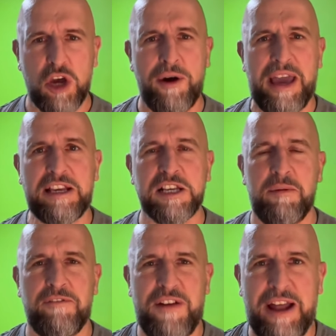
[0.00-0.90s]
Joe Hayes,
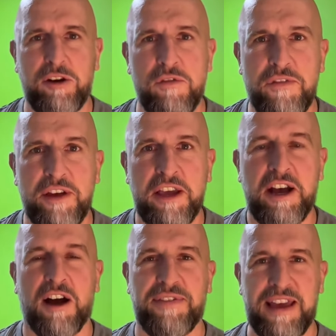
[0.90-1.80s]
I'm a fan of.
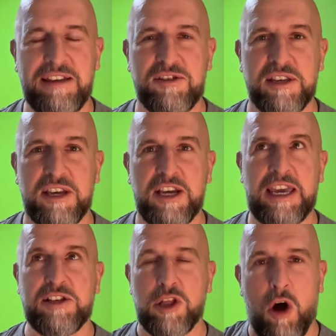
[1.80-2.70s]
I think he's
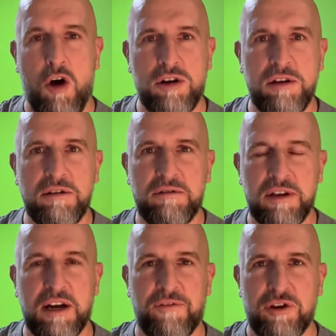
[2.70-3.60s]
long
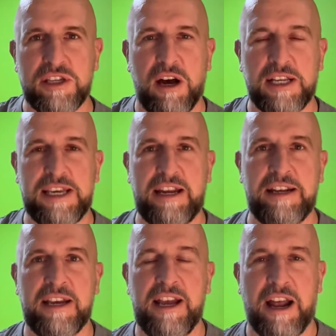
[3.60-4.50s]
for a tight
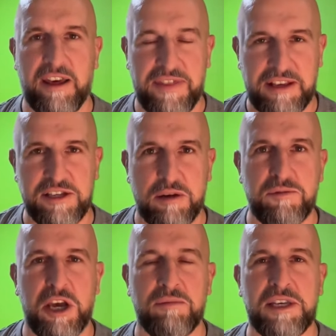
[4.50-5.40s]
head. And I think
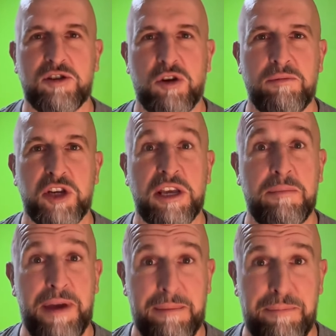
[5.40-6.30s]
sometimes his scrummaging
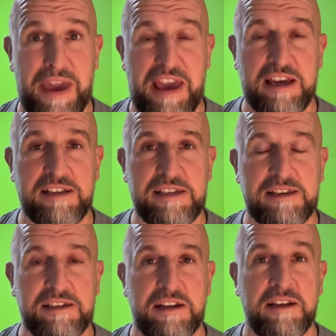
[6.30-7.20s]
can be a bit
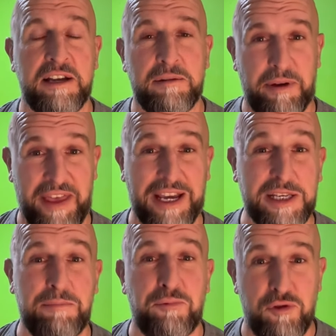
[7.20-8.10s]
inconsistent, but that
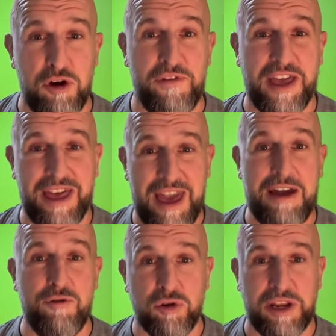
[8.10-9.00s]
is improving
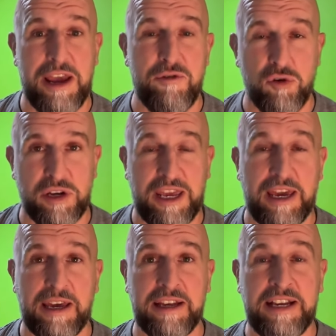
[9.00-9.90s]
year on year on
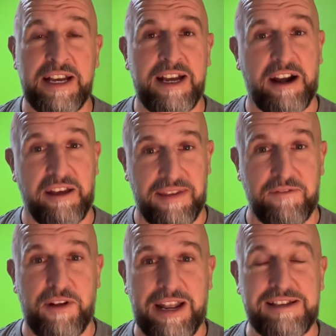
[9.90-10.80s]
year. And I
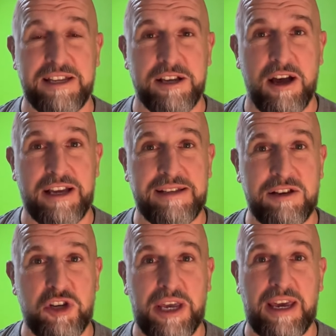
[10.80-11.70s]
think for Leicester Tigers
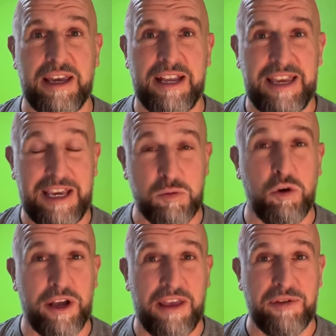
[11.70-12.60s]
this year, his
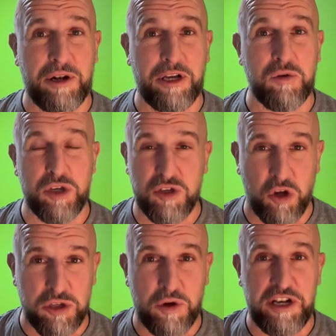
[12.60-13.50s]
work in the loose has
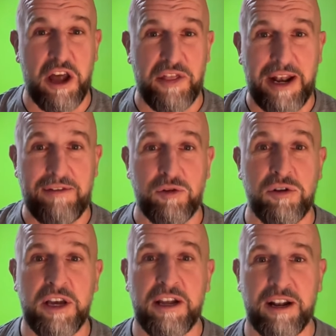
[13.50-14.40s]
gone to another
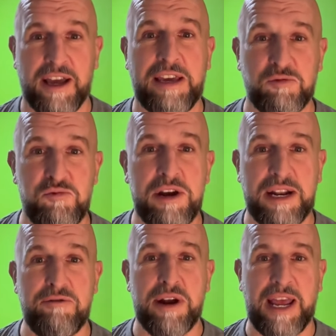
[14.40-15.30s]
level. Like, he's
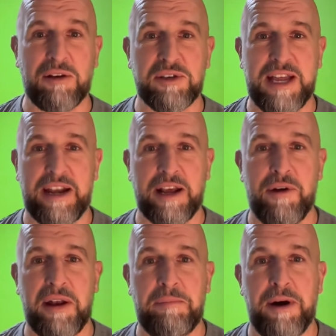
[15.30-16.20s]
really, really outstanding
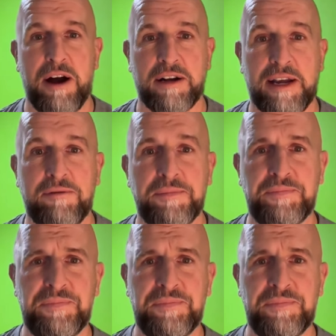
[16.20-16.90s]
around the park now.